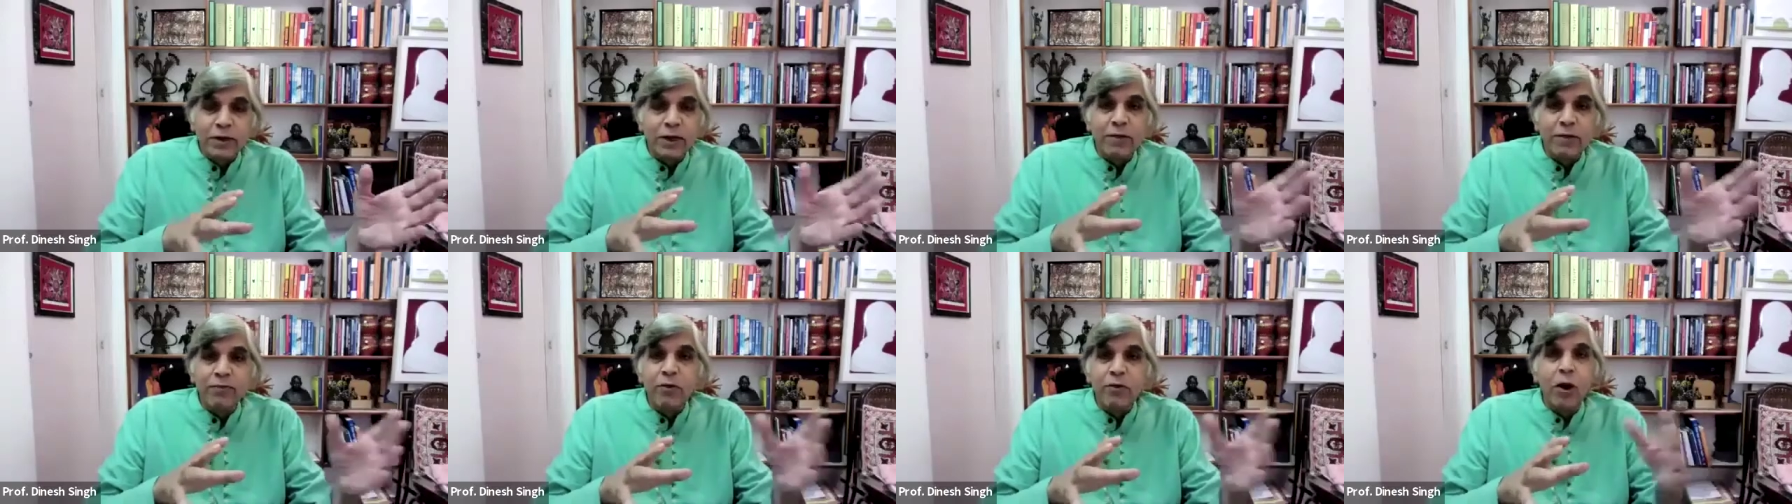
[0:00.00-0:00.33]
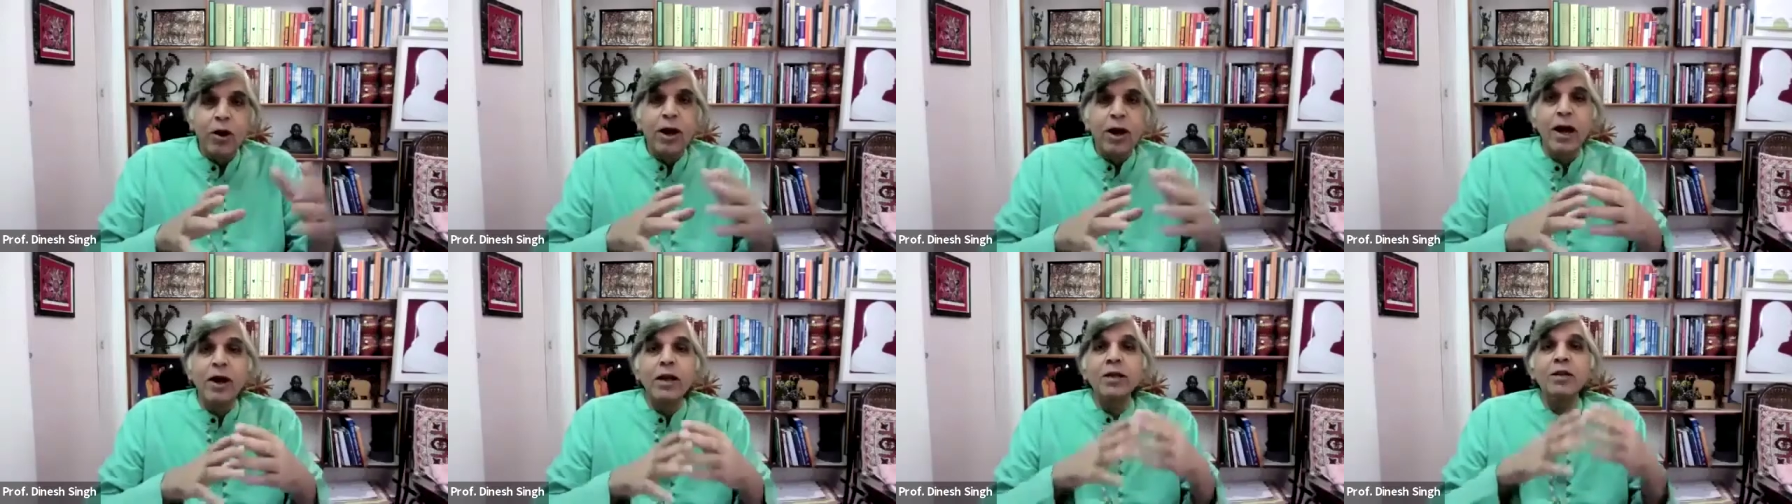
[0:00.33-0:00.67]
they have
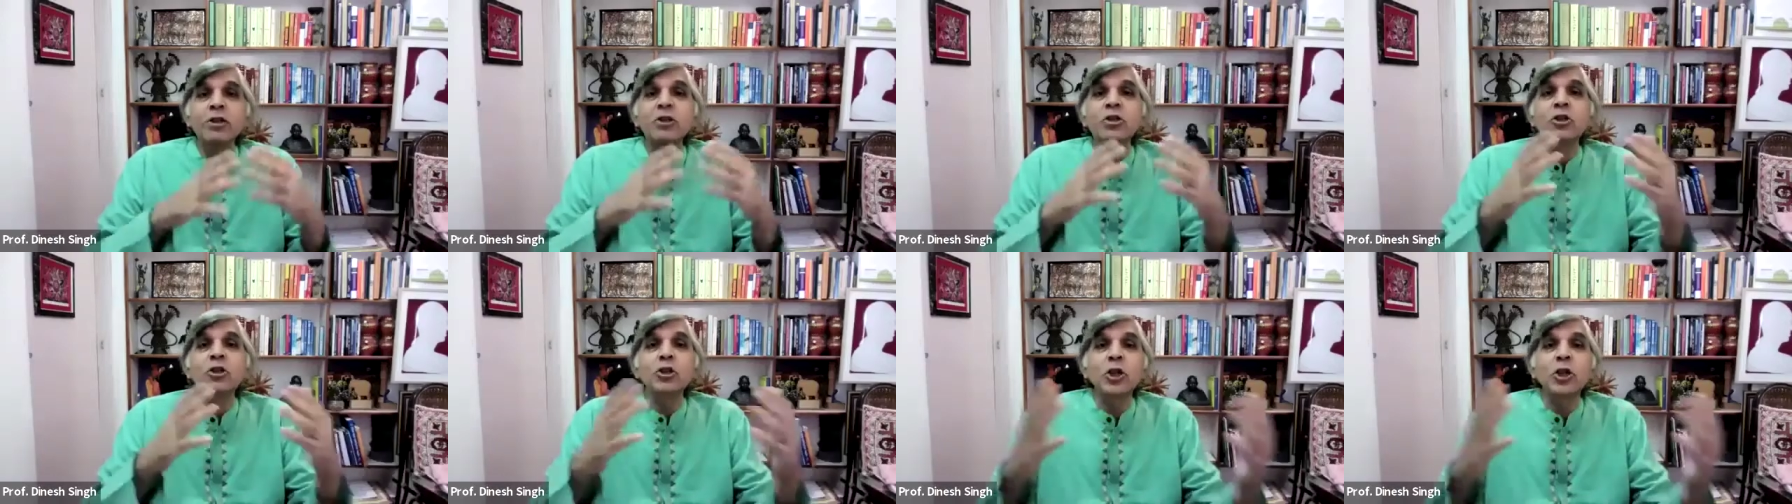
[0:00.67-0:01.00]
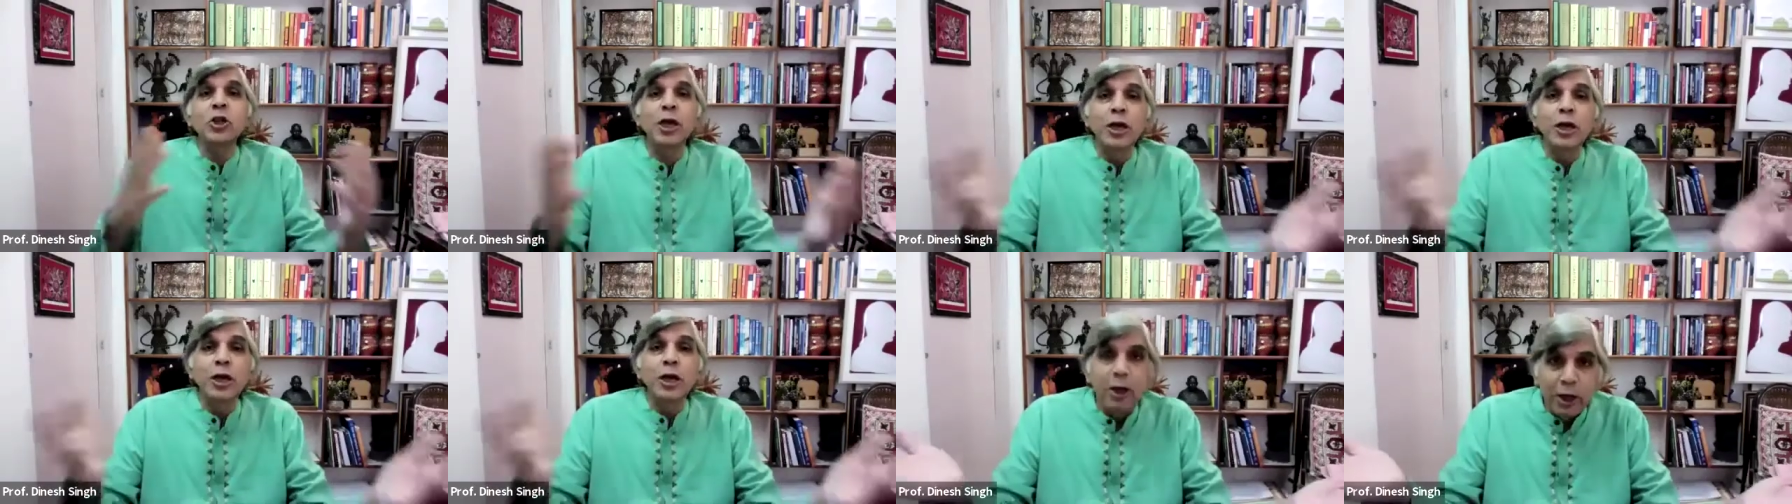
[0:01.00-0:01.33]
not had a
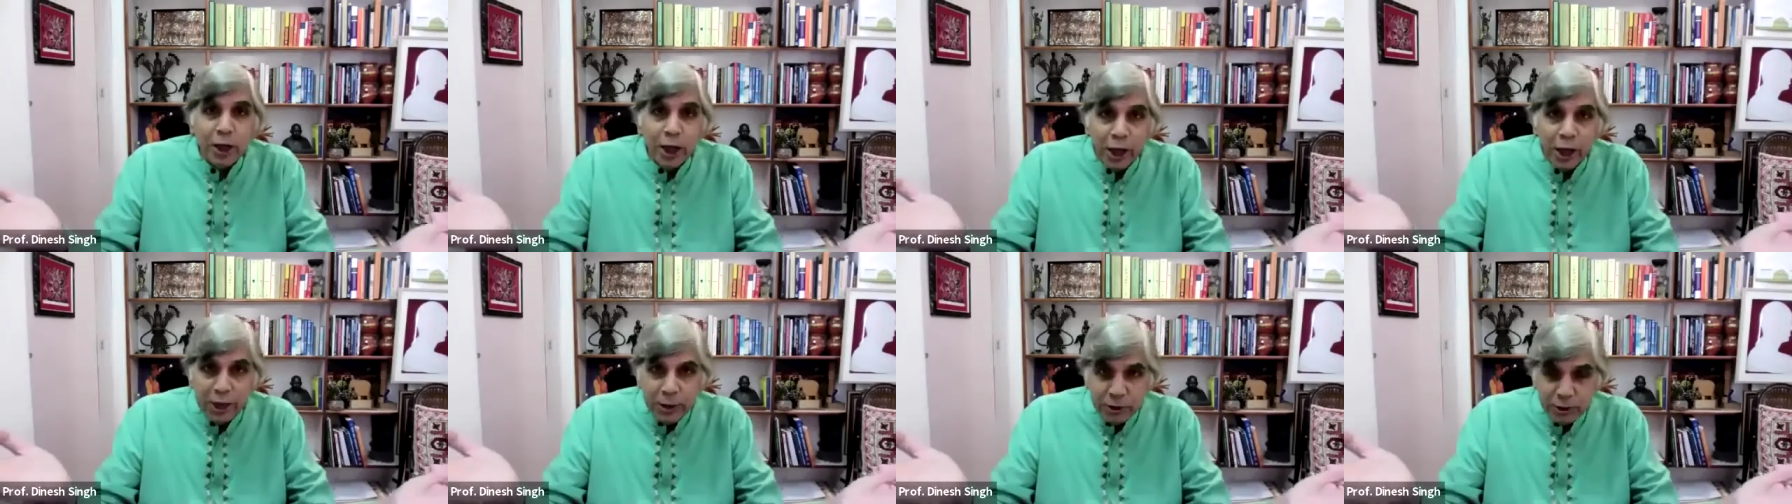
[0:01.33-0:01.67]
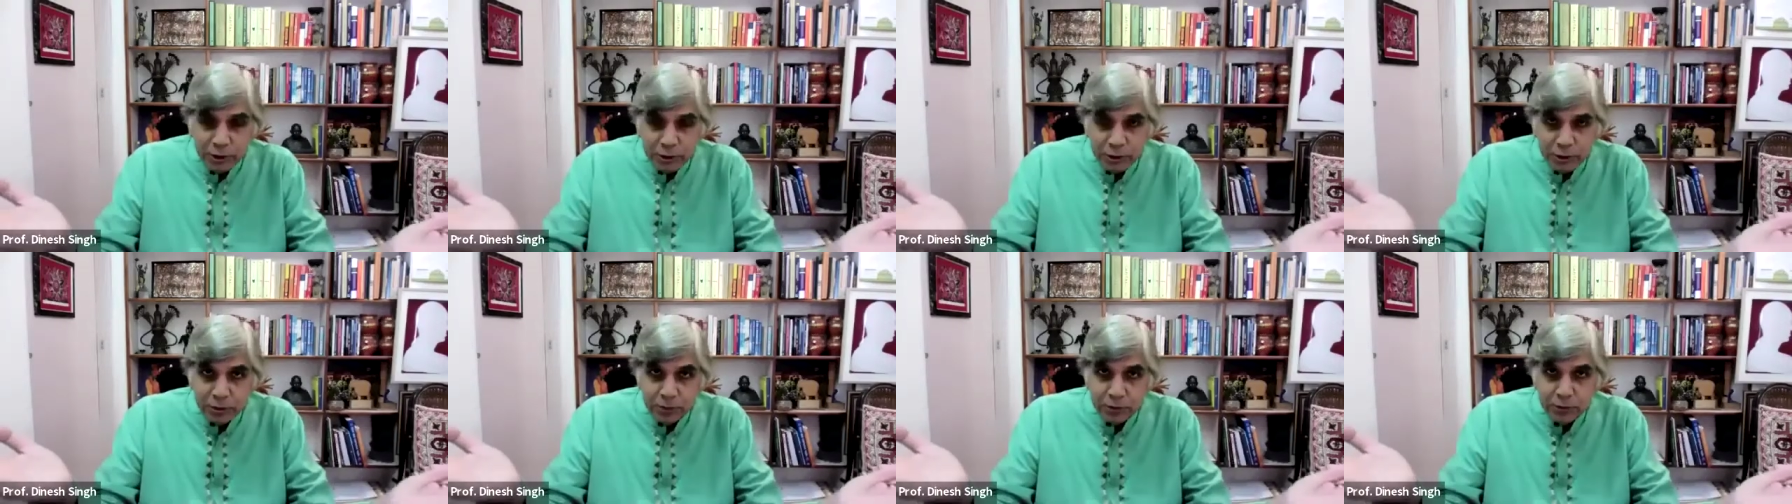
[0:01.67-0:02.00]
single
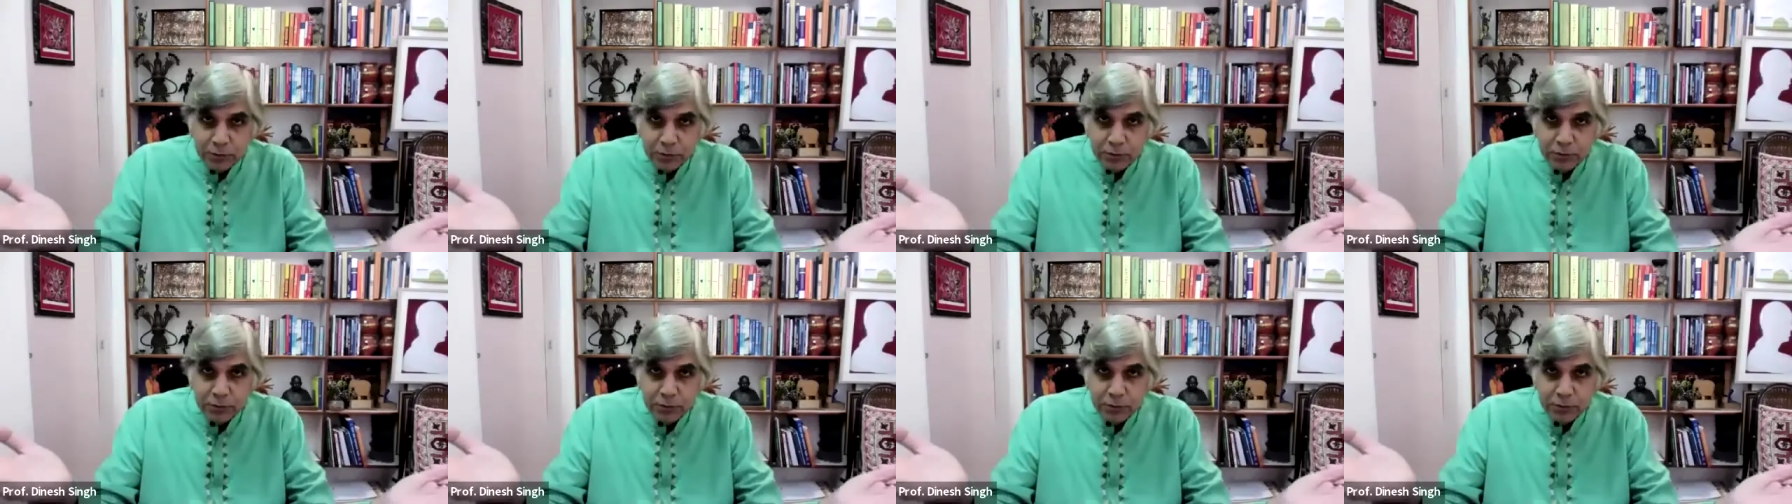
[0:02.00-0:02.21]
case.